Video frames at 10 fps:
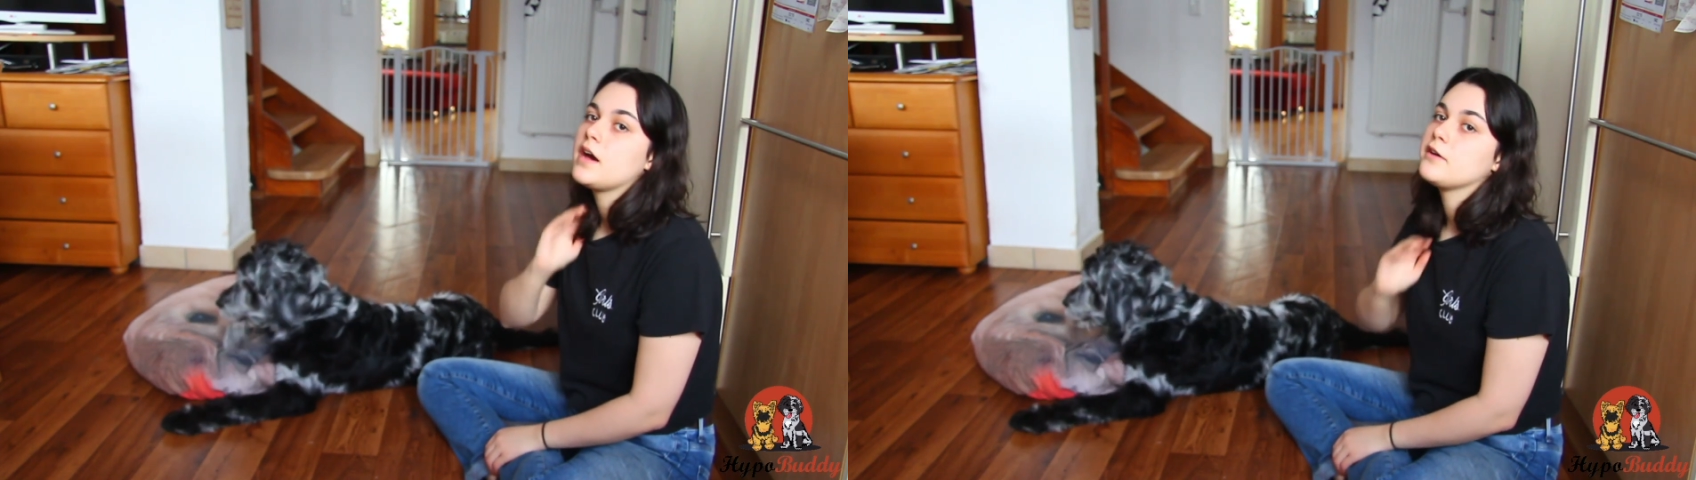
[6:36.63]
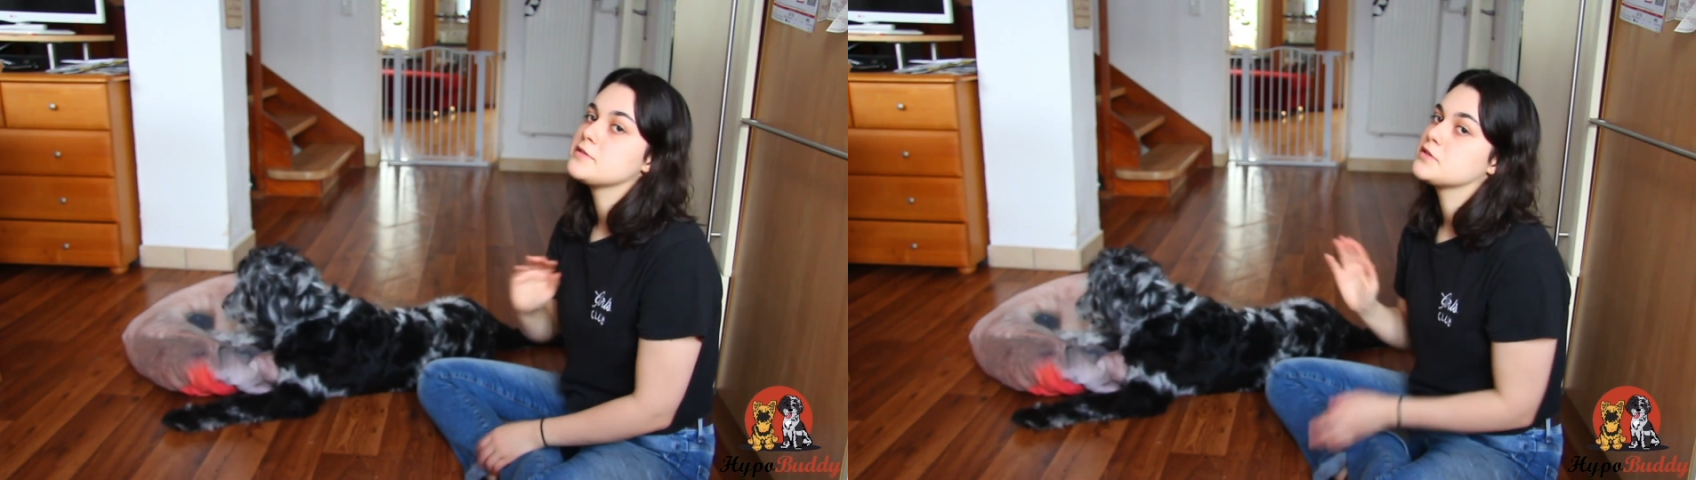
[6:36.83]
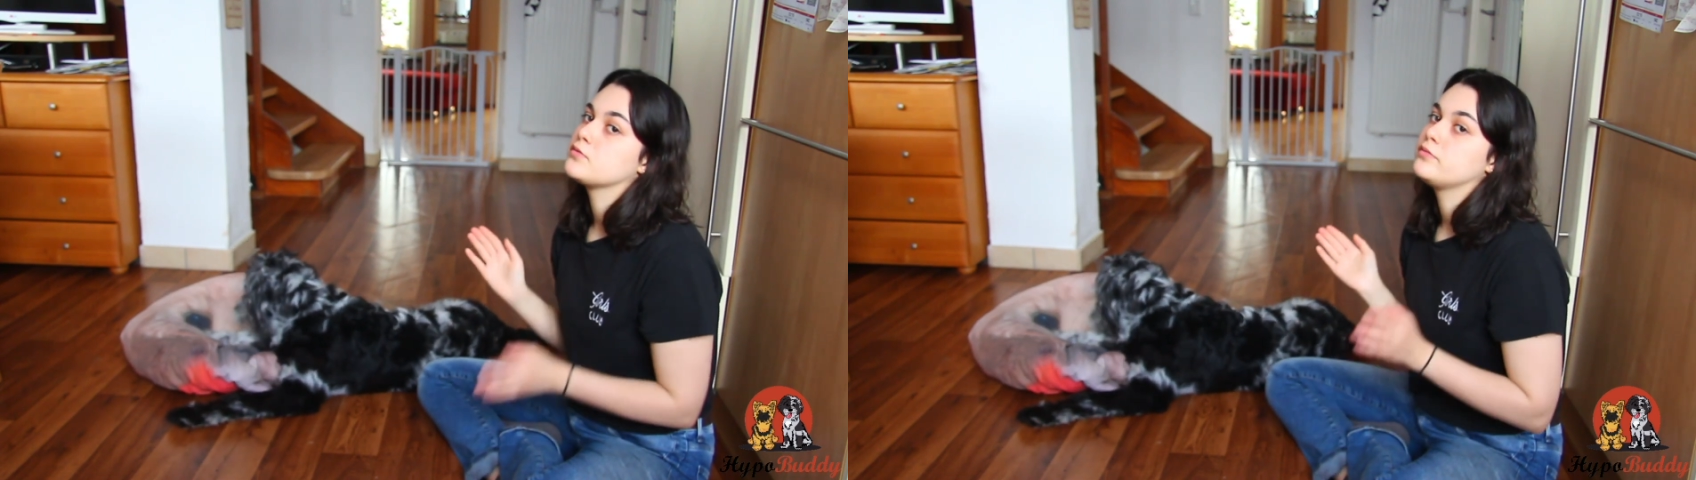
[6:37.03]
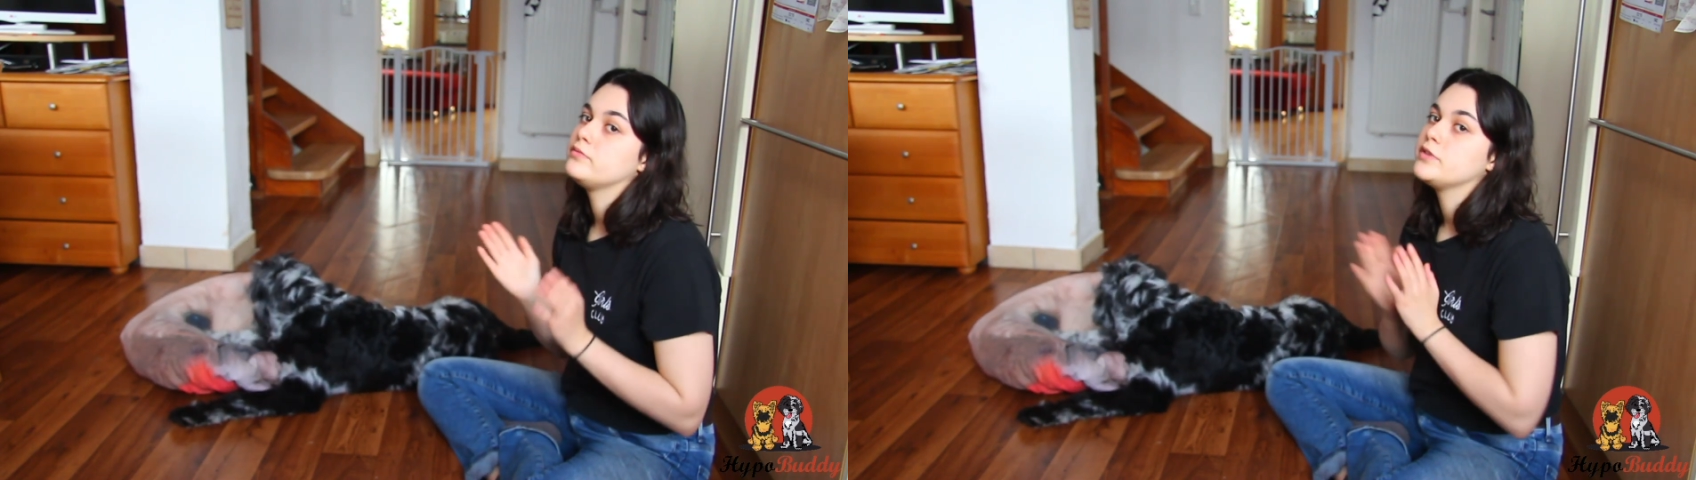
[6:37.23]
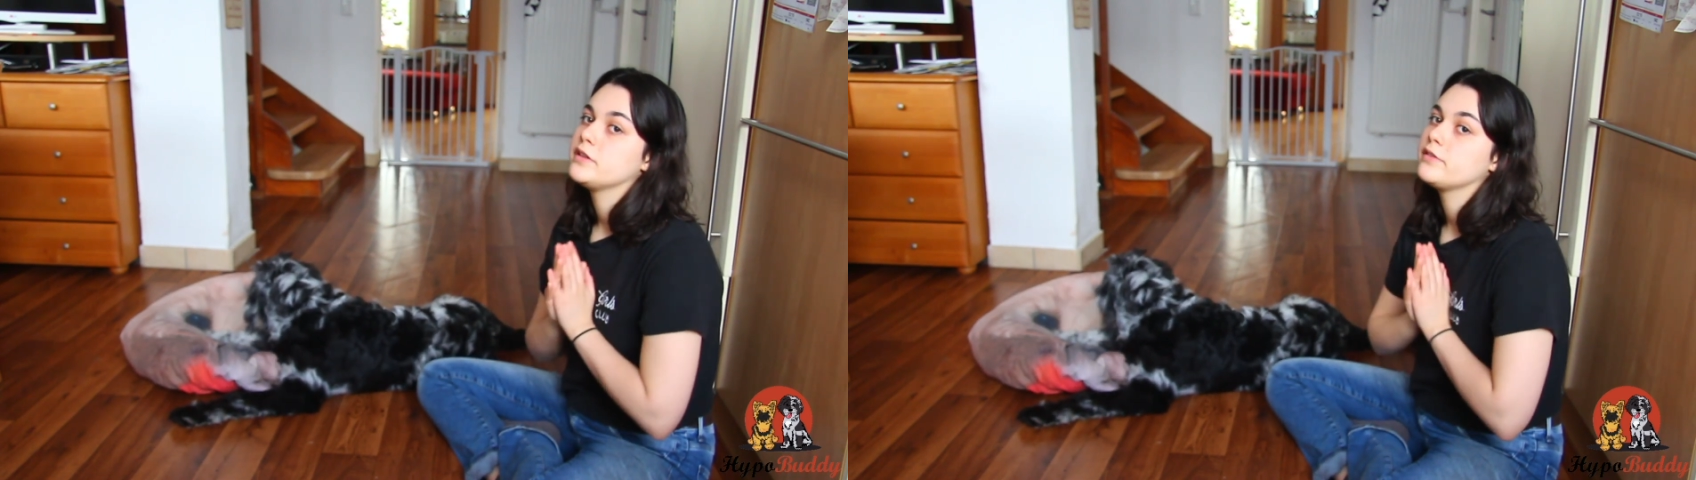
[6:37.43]
I also
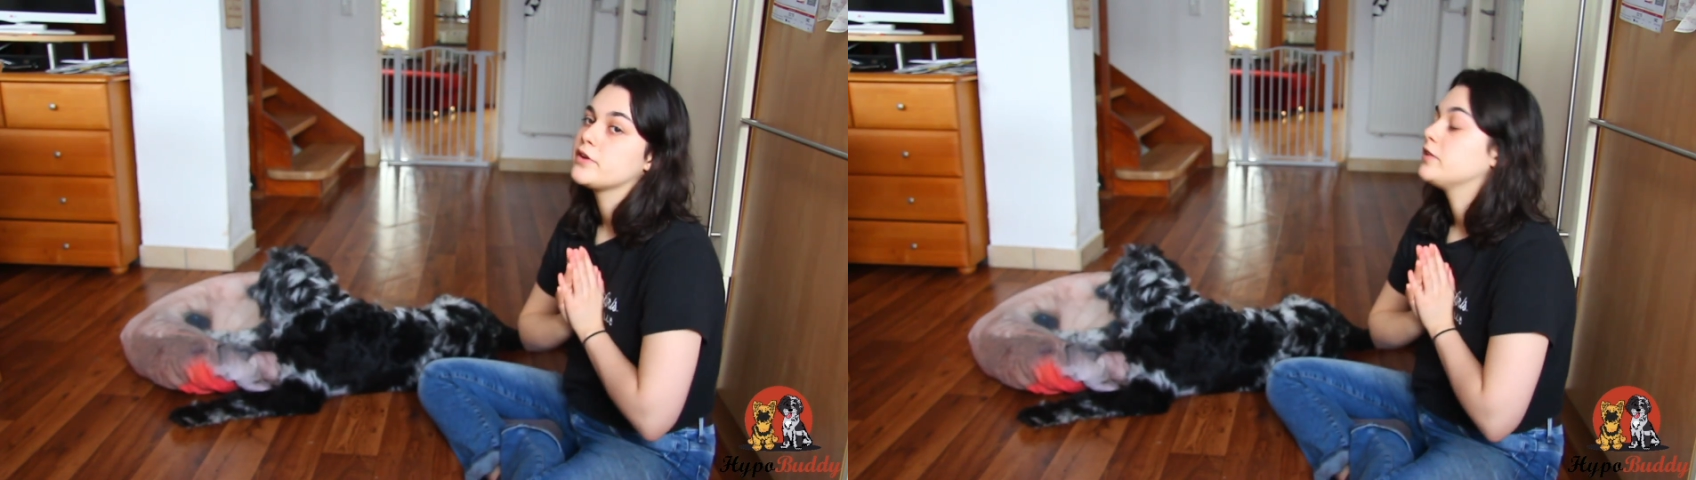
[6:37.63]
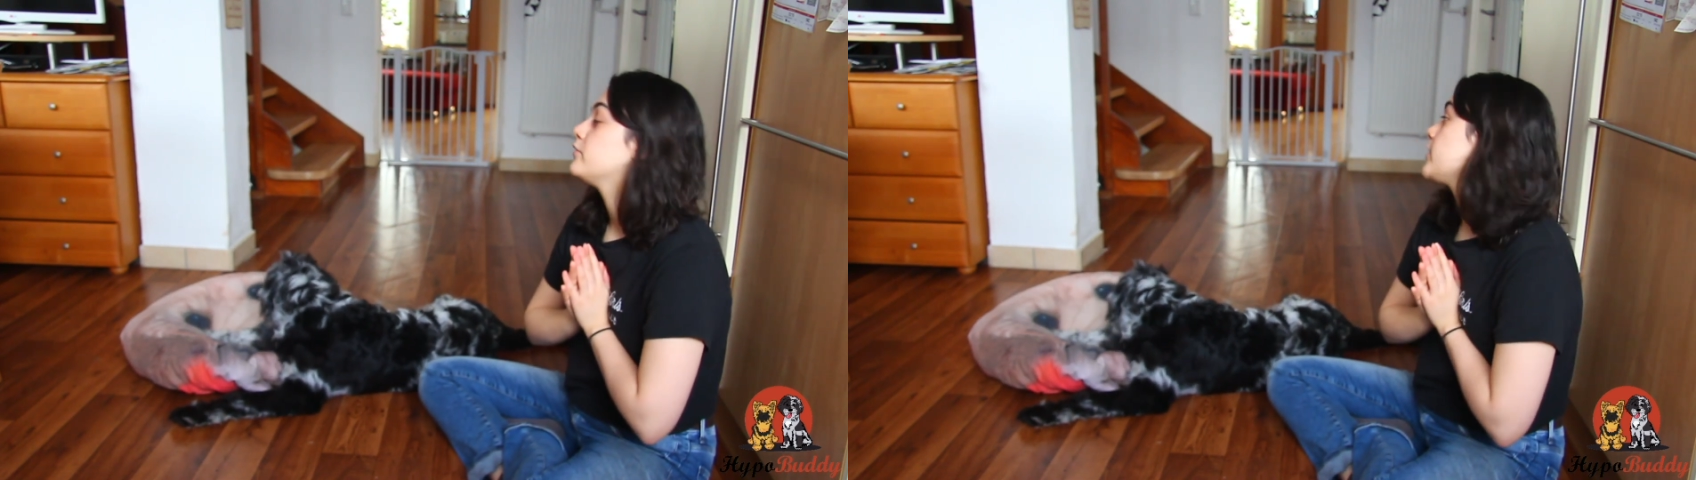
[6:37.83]
really, really